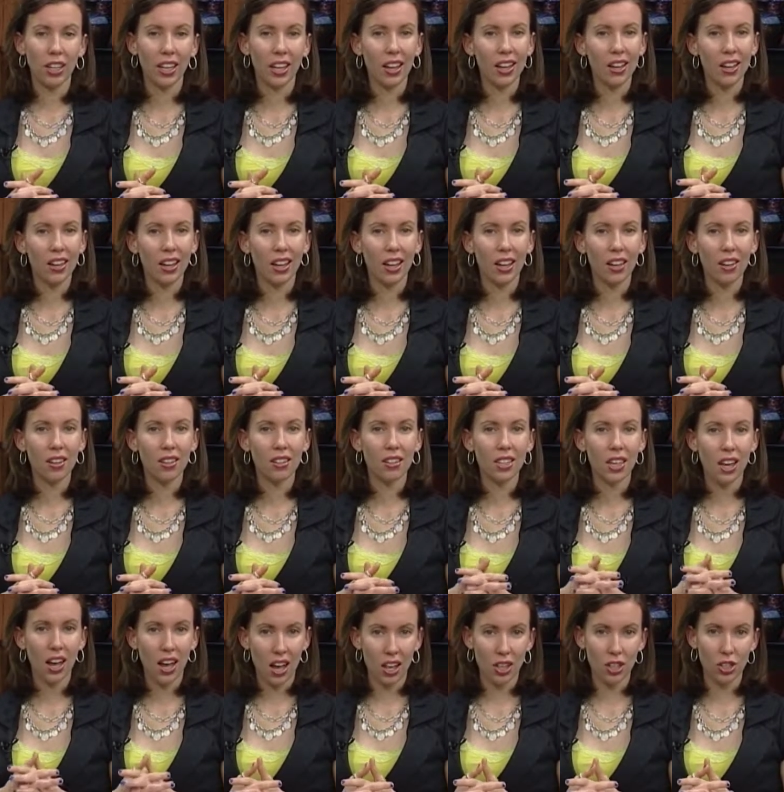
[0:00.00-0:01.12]
get in
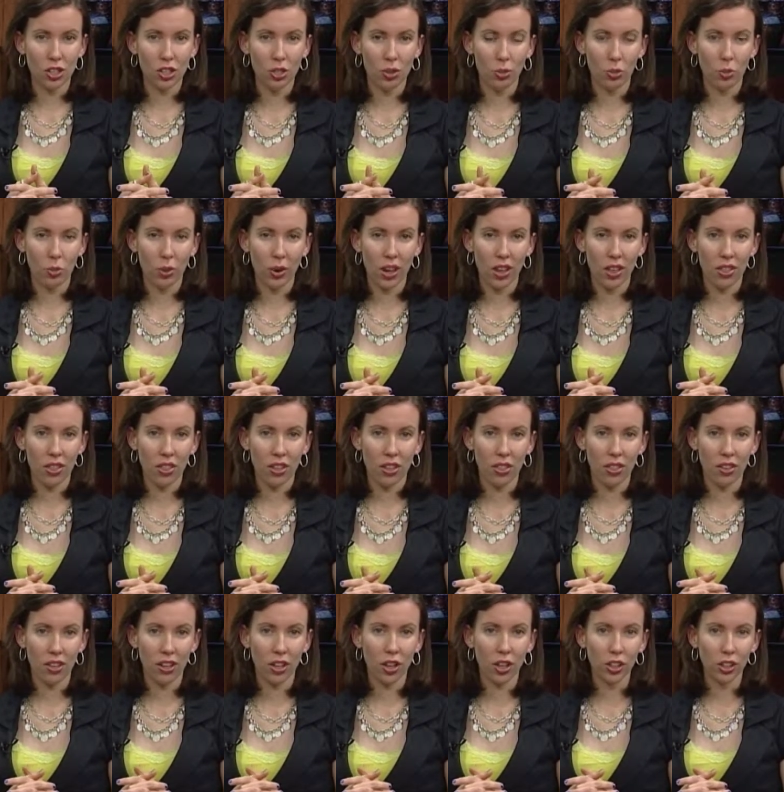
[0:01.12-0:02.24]
touch with
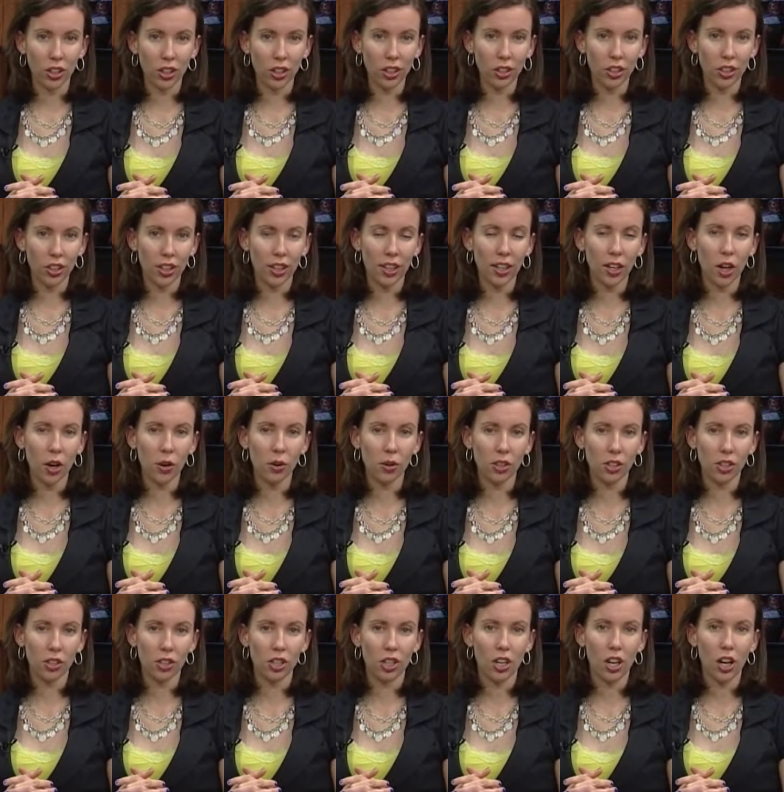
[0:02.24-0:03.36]
the Early Learning
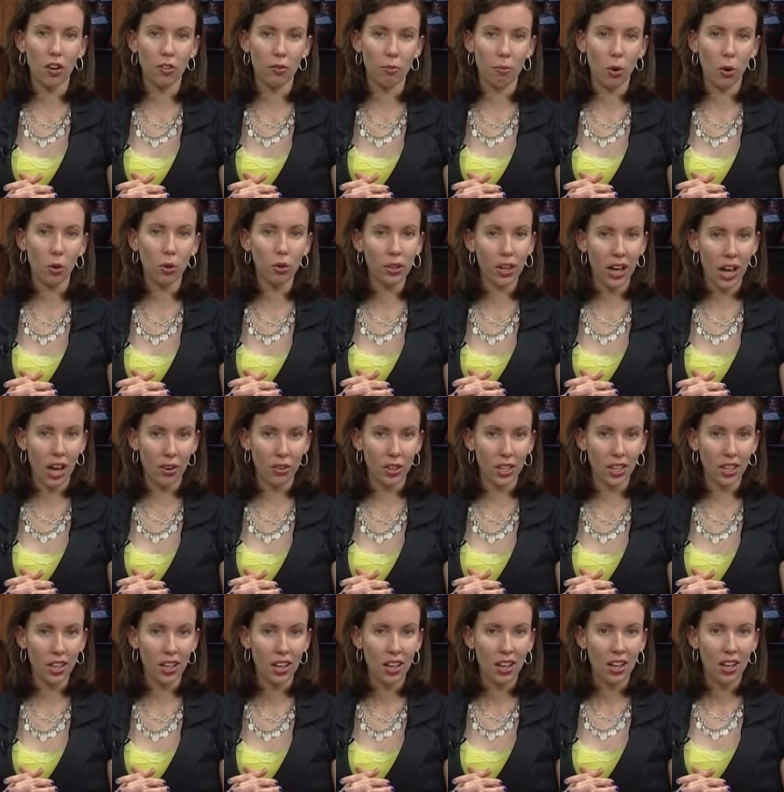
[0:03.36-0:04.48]
Coalition of Polk
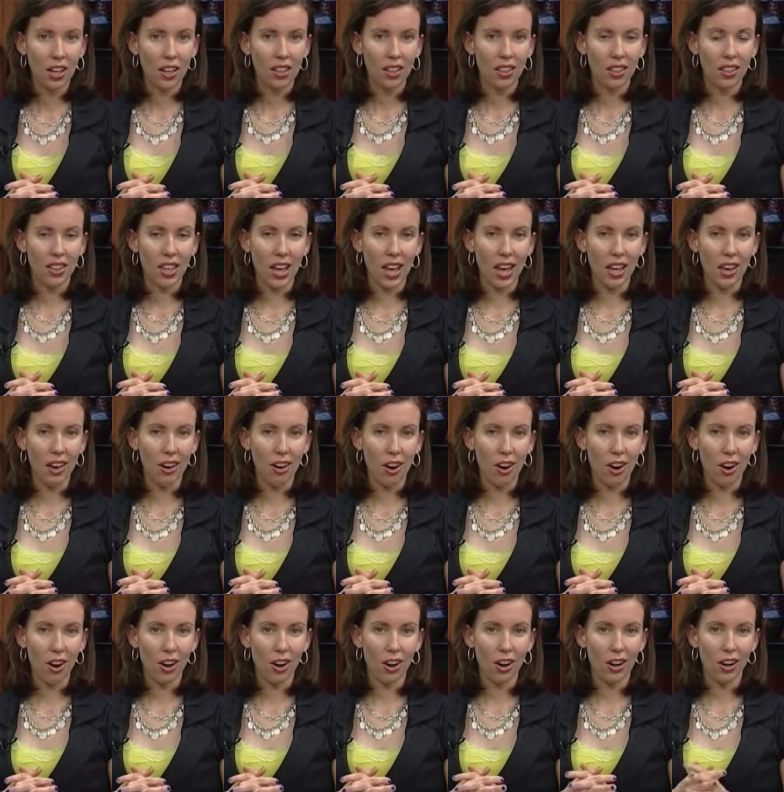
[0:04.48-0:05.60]
County. They
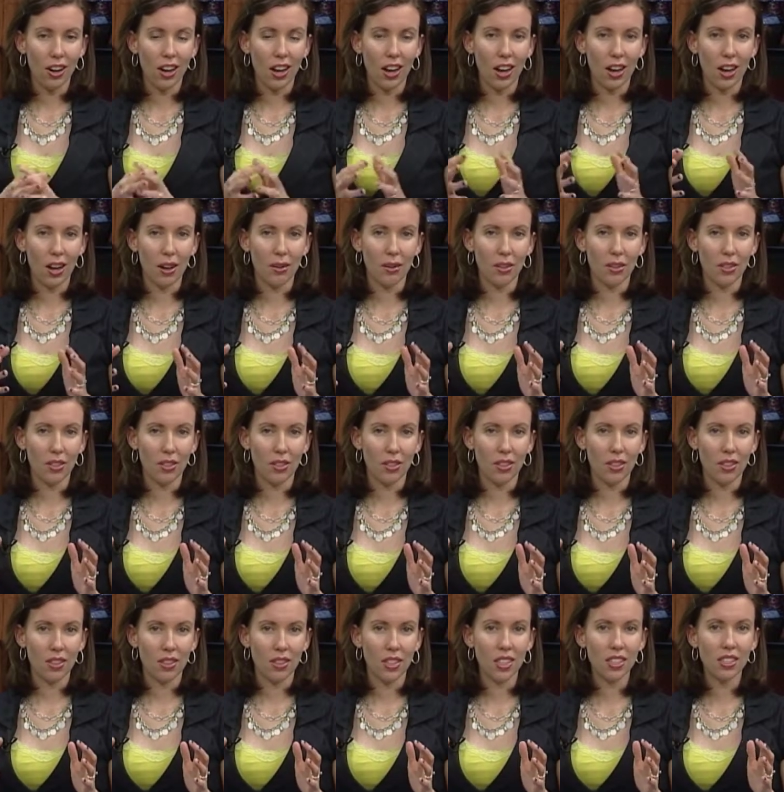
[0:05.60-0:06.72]
are, uh,
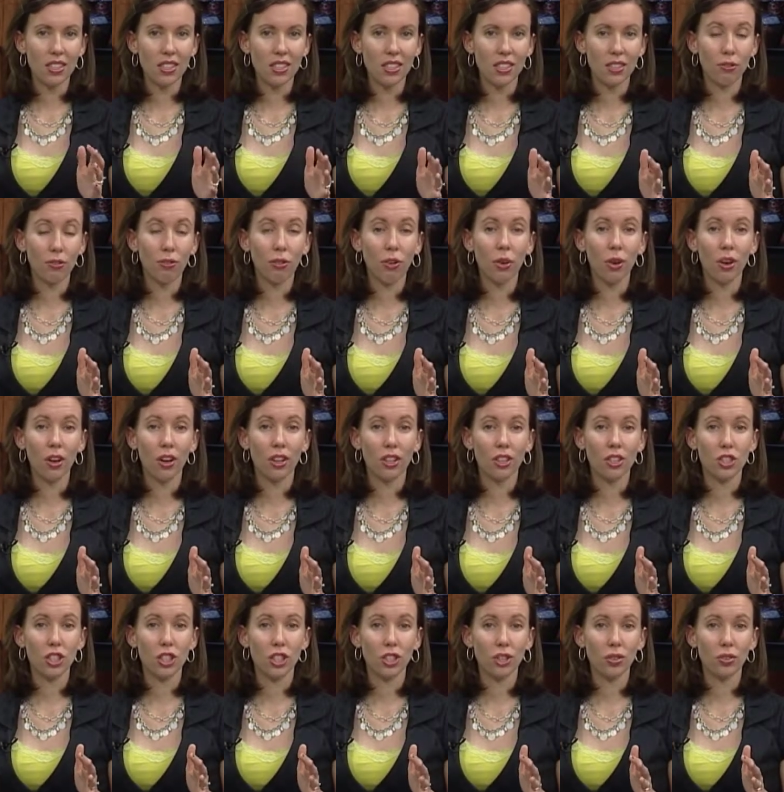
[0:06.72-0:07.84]
this is for
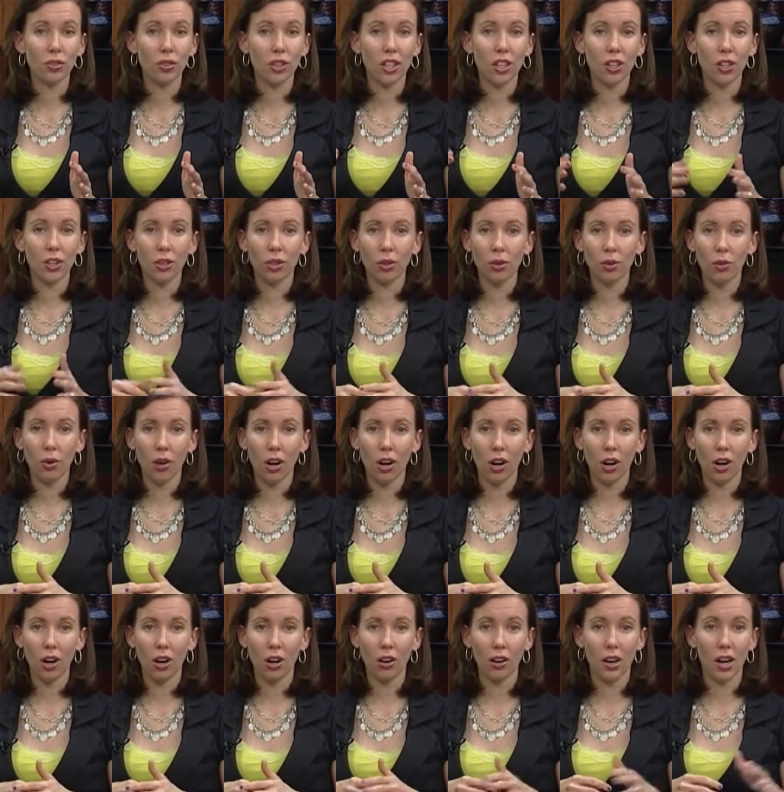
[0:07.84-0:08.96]
children who
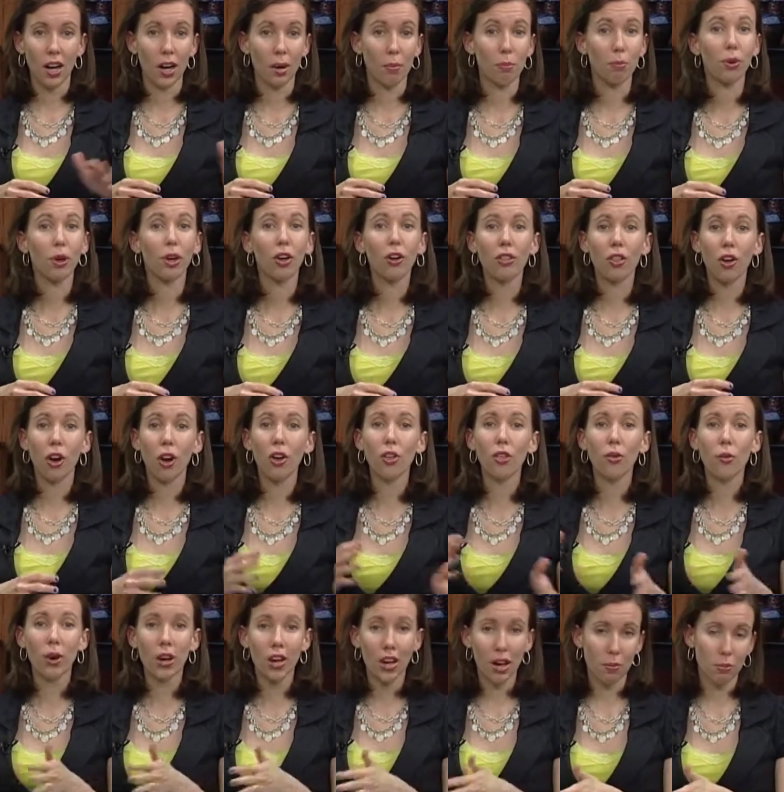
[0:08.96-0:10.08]
are uh, birth all
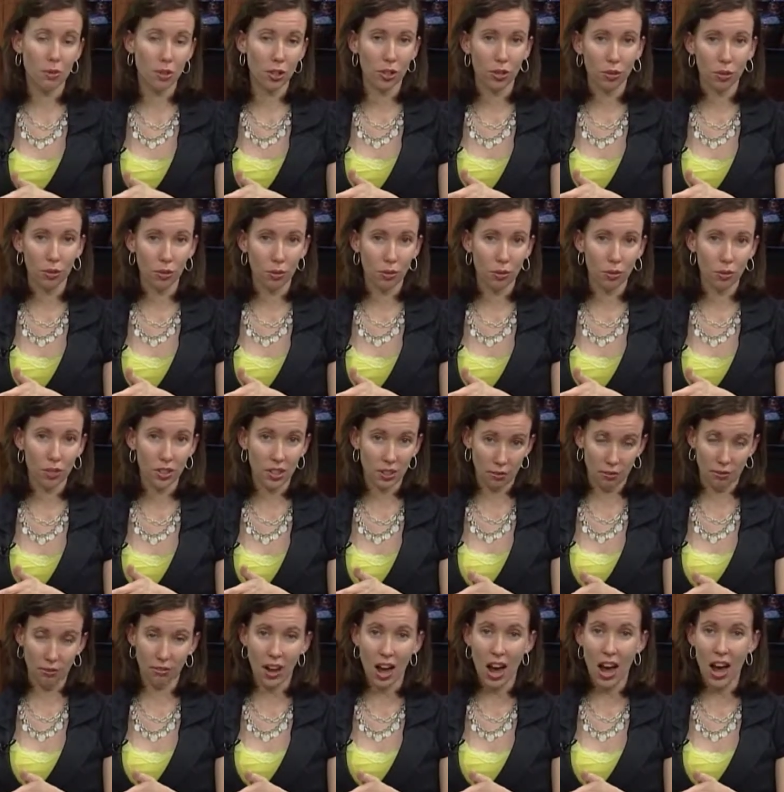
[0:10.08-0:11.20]
the way up to, to
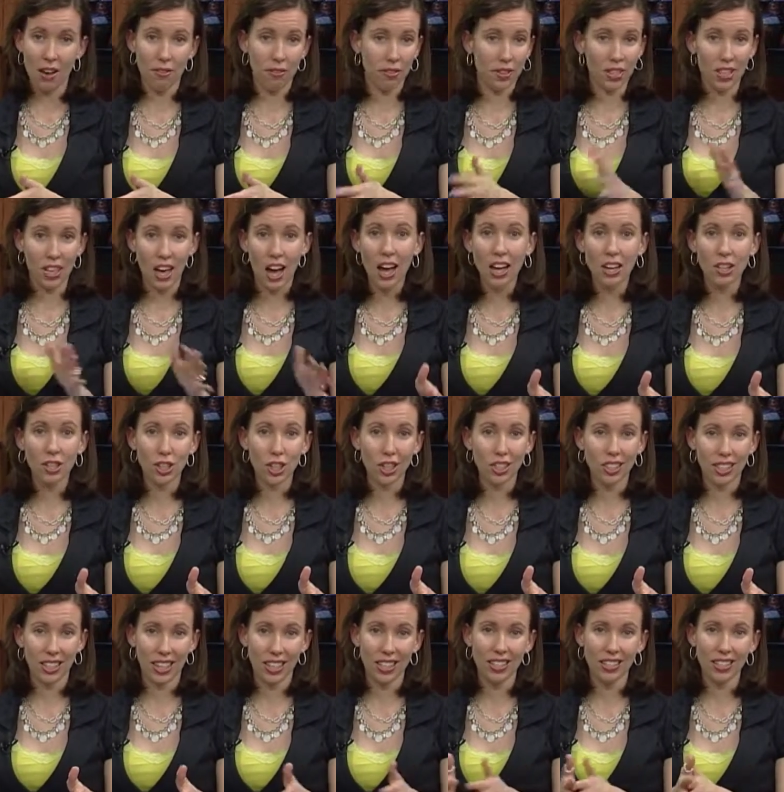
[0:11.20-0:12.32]
five, not
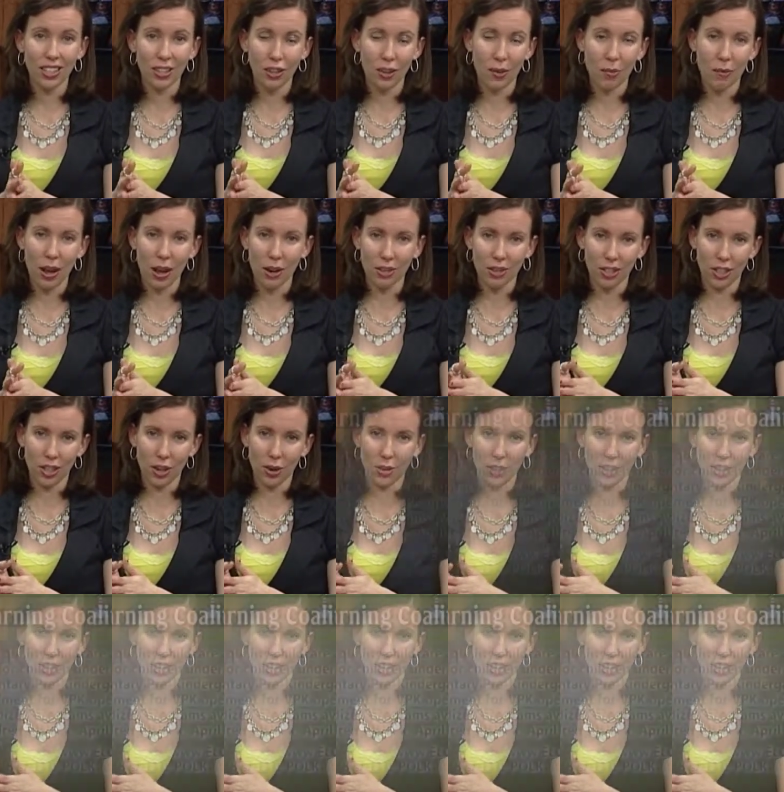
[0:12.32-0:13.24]
just kids that are about to go into